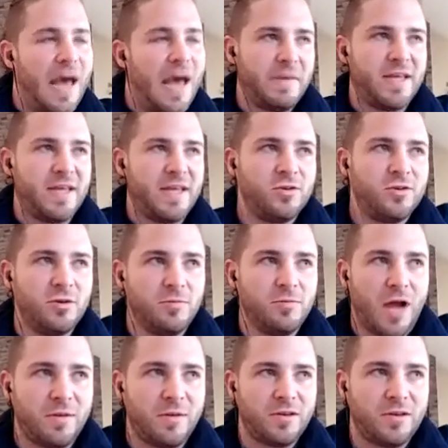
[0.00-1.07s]
that means you're
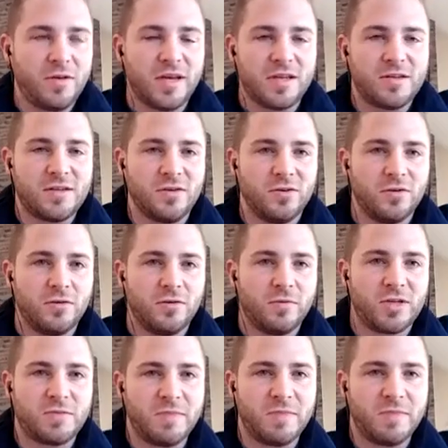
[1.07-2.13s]
probably doing it
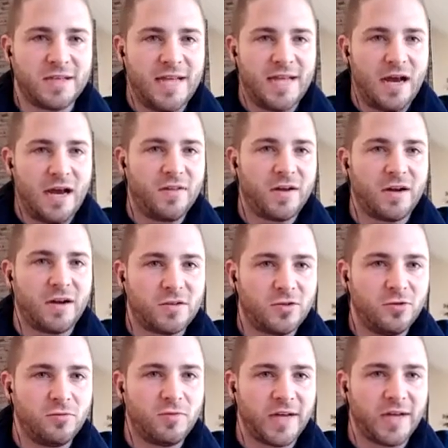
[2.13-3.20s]
too, which means now there are
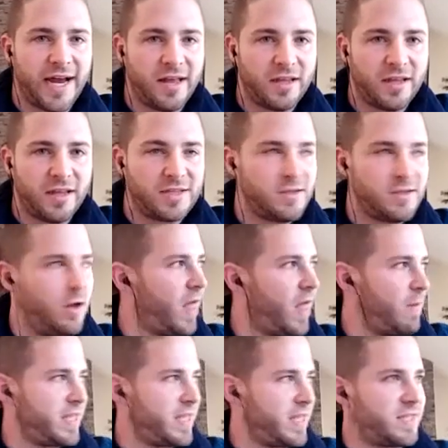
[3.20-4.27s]
two realities. Oh,
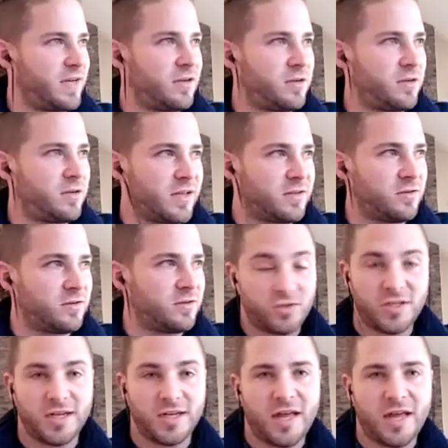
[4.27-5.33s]
that means they're doing it
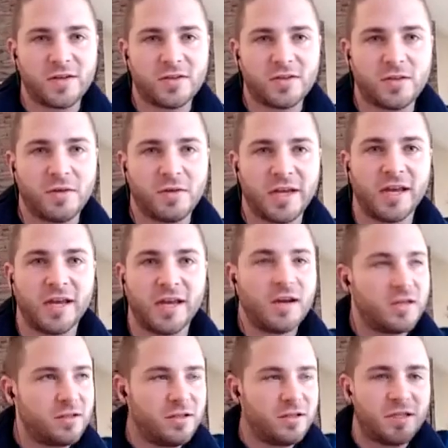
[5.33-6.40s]
too. Shit, now there's three.
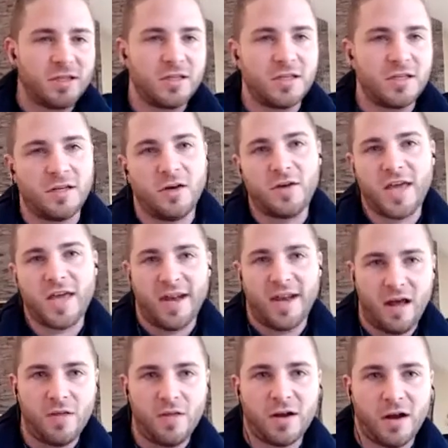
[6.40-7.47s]
Okay,
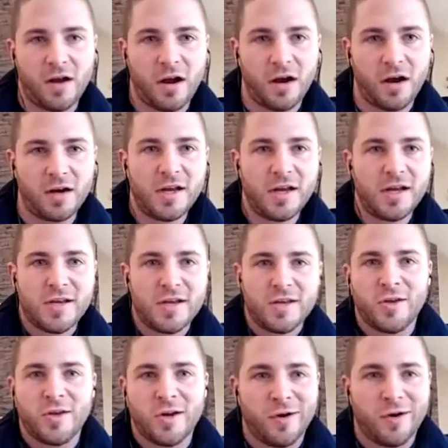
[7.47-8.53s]
now there are,
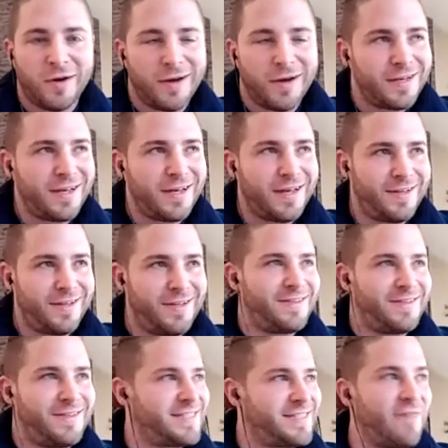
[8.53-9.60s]

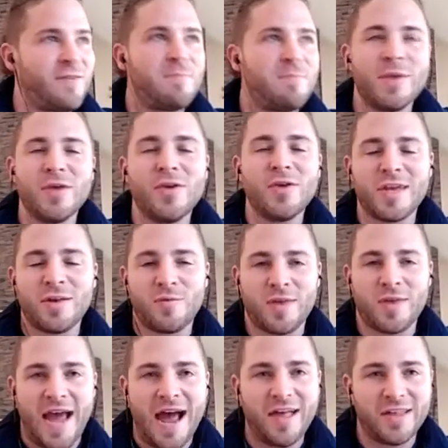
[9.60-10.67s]
7 billion
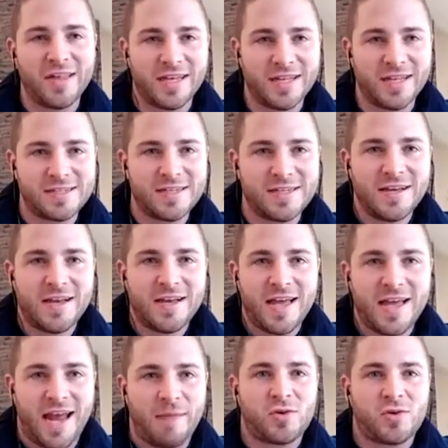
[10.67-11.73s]
realities,
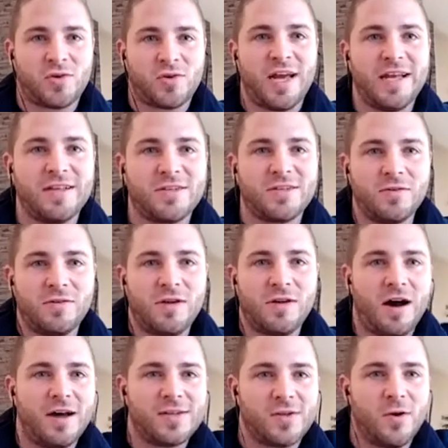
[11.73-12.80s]
and I'm trying to
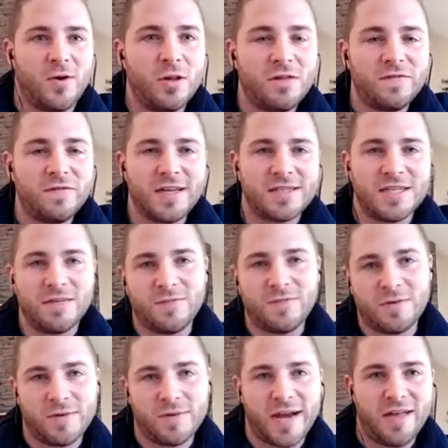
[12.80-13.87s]
cause all of these
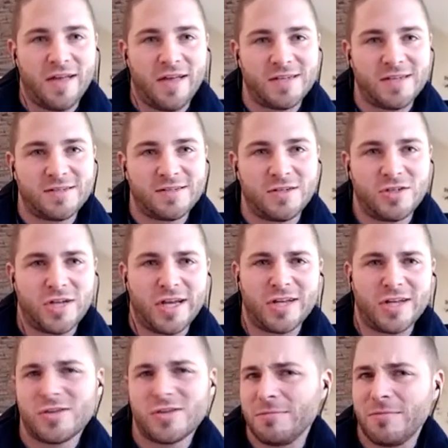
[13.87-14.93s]
different realities to
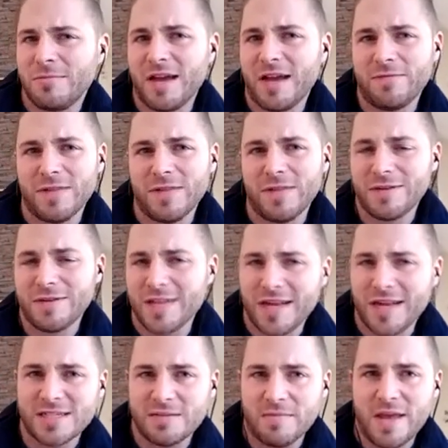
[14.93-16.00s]
change to my flavor. That
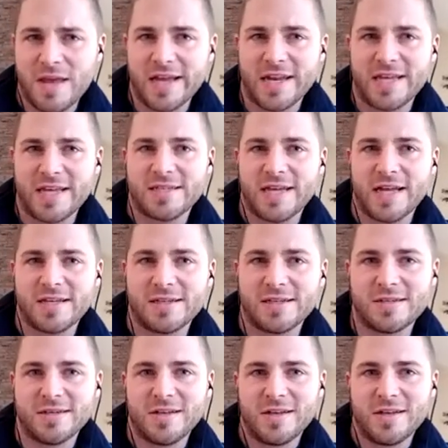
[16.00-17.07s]
doesn't make any
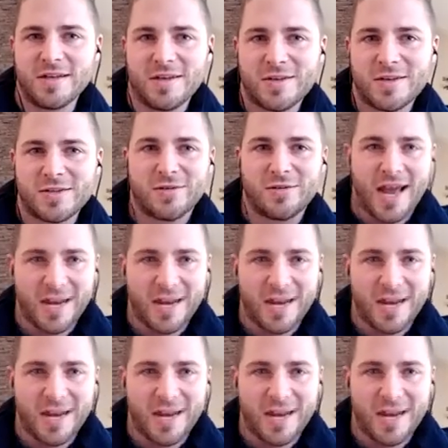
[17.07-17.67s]
sense. So